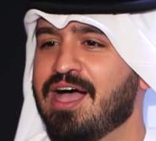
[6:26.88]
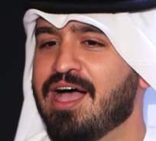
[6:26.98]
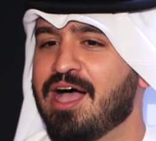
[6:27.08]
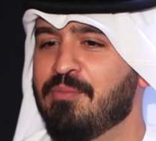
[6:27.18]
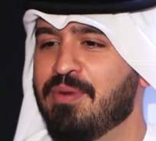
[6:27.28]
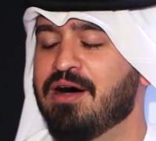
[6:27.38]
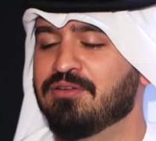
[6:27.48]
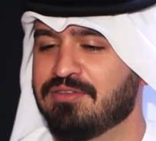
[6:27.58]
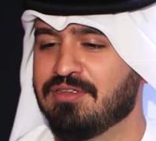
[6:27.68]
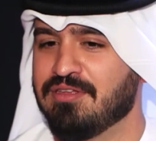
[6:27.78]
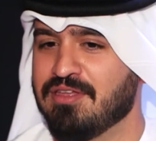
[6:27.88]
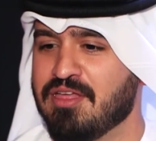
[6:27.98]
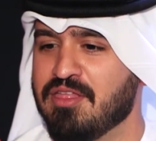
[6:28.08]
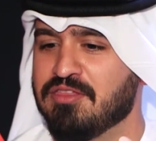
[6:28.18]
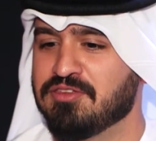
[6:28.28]
about
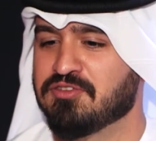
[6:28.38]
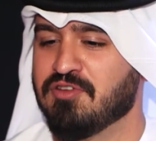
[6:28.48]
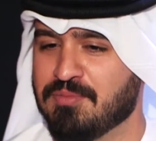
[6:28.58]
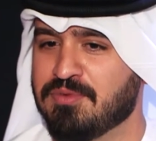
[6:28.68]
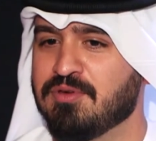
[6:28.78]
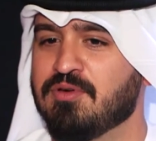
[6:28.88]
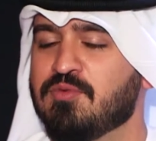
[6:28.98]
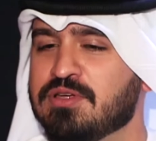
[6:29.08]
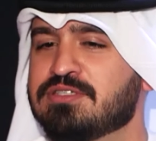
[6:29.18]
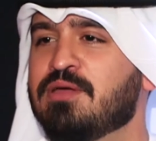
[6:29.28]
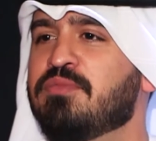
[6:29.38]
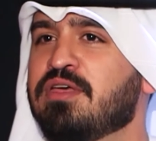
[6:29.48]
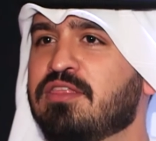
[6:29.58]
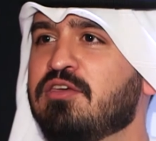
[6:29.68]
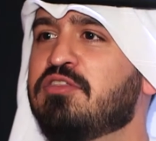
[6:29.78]
the script was something
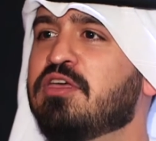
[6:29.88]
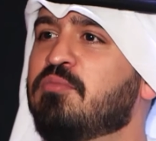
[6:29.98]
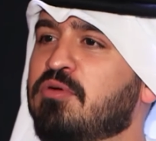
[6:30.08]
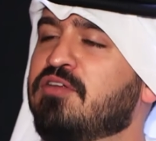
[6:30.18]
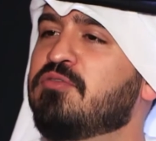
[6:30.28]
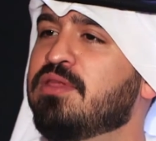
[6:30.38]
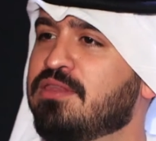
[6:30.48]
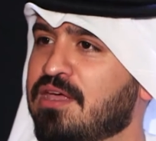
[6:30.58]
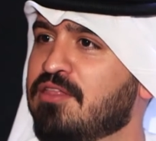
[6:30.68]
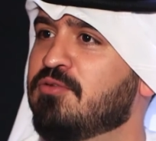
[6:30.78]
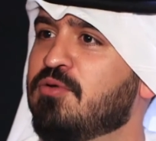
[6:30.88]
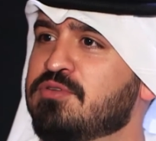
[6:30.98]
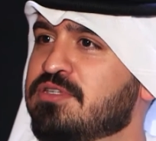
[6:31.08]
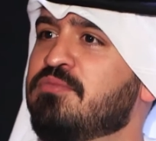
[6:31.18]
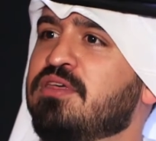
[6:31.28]
that you think brought everybody together? What was
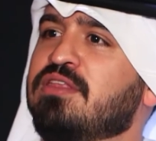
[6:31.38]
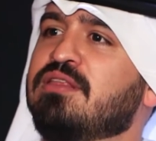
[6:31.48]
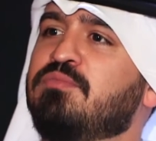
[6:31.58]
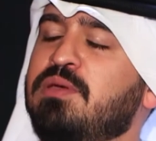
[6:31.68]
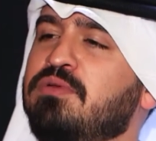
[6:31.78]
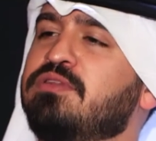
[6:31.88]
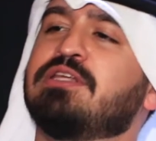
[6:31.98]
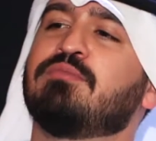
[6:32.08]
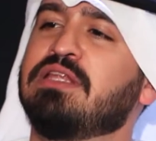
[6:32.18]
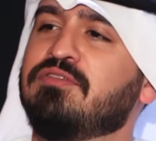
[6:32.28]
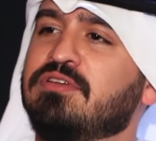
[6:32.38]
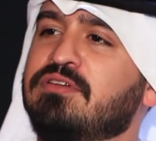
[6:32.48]
something that people did believe in?